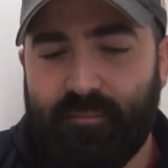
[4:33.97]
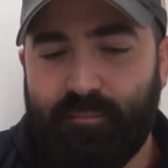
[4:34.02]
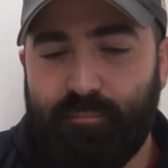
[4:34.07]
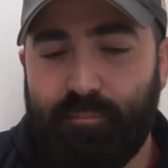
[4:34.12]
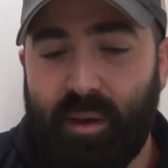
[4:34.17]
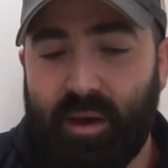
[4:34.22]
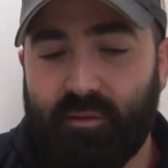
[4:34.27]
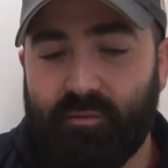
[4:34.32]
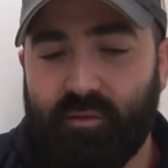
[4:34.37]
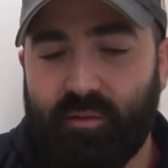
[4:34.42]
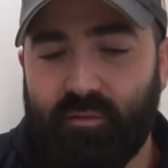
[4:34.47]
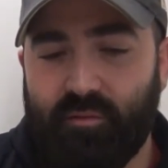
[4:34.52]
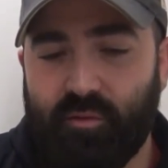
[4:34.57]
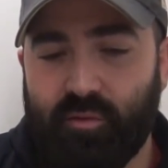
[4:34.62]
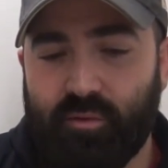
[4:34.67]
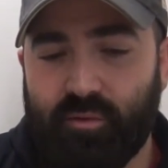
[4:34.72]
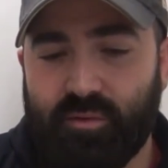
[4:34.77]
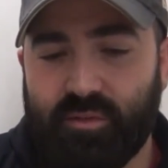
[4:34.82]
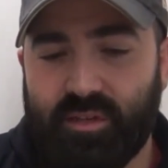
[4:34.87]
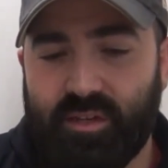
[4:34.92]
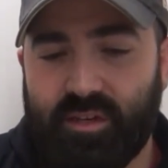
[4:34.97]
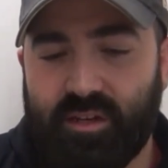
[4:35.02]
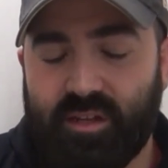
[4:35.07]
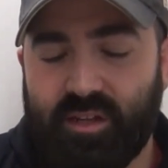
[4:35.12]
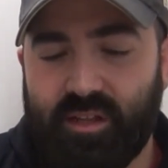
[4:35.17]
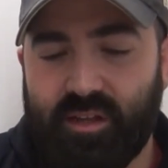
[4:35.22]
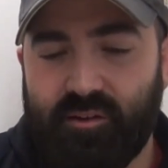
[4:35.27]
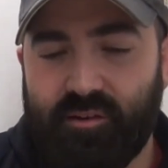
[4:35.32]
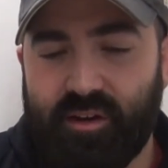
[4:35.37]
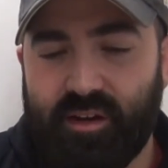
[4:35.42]
Boundary rules and
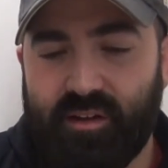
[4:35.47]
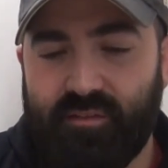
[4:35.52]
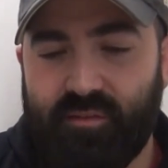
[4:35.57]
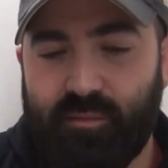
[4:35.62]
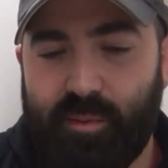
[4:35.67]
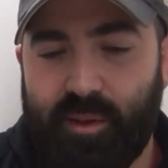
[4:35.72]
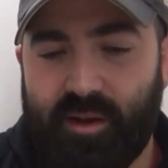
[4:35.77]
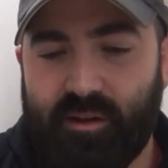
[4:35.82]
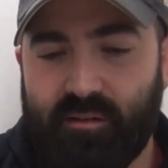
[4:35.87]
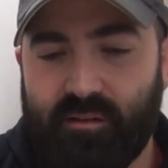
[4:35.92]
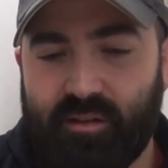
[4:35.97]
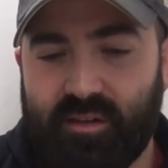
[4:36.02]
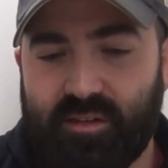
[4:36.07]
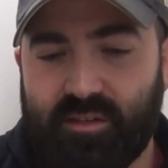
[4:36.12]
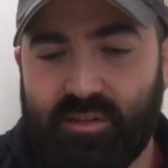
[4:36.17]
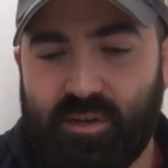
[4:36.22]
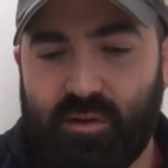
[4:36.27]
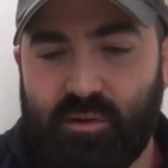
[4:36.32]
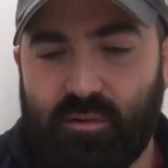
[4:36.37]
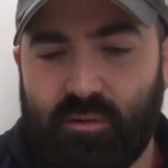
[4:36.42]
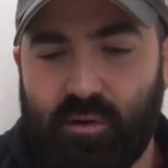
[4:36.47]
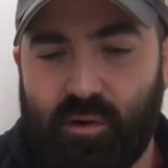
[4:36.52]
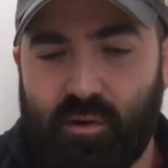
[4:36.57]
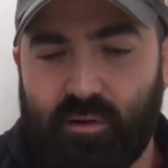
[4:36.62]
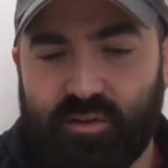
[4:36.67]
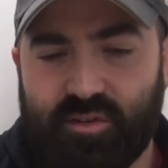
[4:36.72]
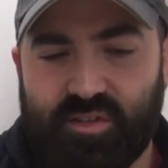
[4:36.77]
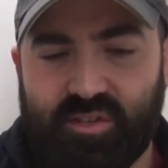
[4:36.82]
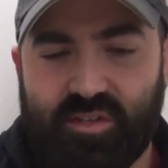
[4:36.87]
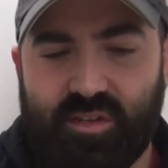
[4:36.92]
clearing of the penalty zone
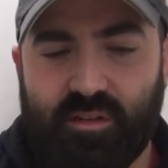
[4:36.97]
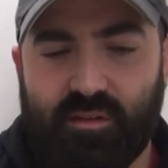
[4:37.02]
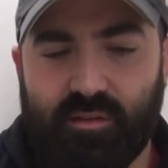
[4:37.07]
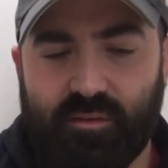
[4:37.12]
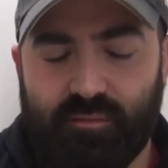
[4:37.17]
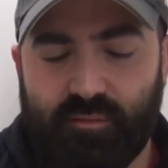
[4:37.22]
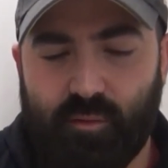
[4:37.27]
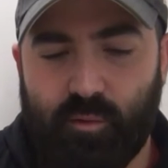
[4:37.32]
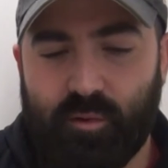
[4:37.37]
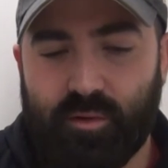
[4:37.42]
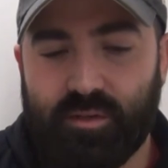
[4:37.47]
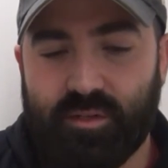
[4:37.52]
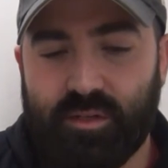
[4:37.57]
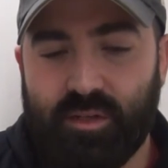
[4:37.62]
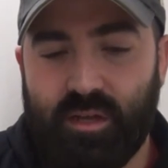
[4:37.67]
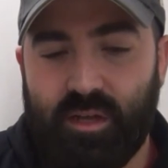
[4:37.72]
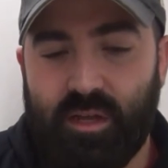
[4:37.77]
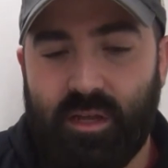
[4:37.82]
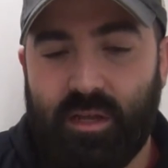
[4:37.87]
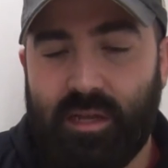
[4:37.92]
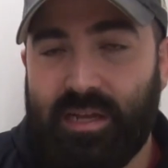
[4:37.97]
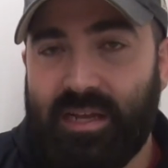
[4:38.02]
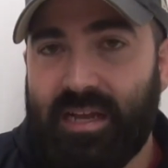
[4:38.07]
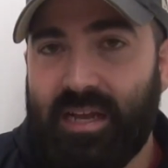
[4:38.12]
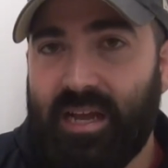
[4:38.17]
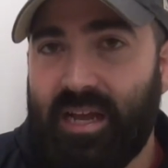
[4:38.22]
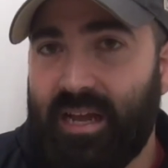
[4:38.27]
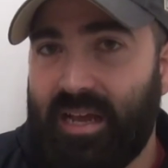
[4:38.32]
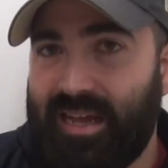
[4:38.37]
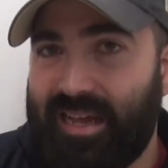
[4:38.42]
are still enforced.
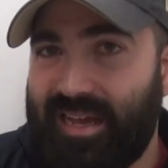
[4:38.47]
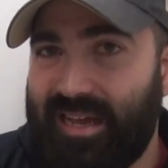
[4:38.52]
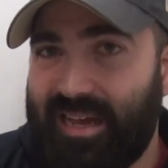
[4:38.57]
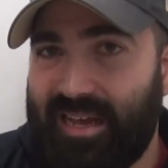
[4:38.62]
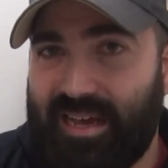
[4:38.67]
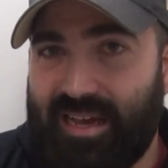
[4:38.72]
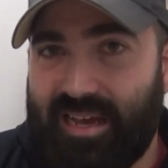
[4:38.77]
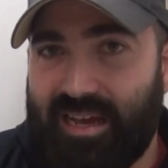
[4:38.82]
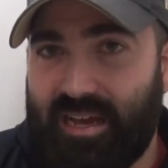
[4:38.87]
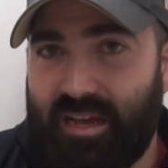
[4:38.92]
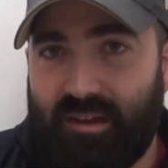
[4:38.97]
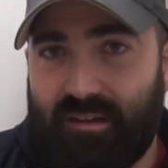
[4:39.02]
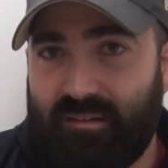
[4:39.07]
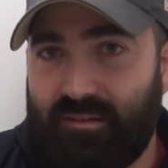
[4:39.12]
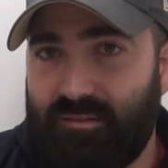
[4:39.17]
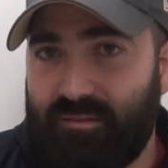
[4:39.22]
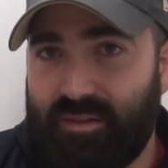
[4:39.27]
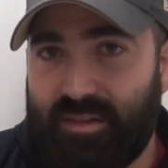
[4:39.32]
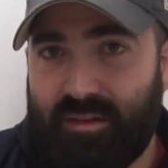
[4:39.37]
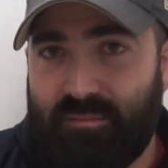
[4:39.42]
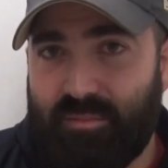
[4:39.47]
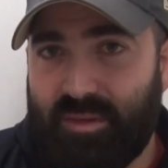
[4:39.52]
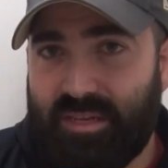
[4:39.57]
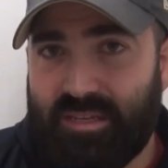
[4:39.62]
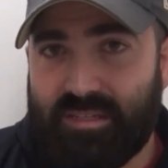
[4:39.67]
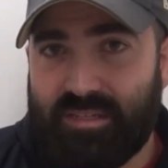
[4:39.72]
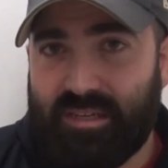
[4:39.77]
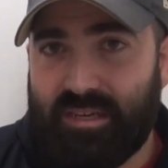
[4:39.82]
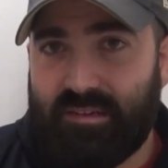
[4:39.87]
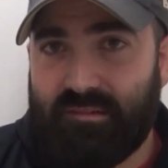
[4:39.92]
I don't know what that
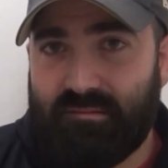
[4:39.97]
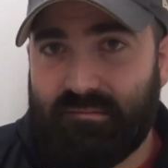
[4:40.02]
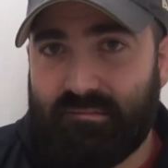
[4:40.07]
means yet.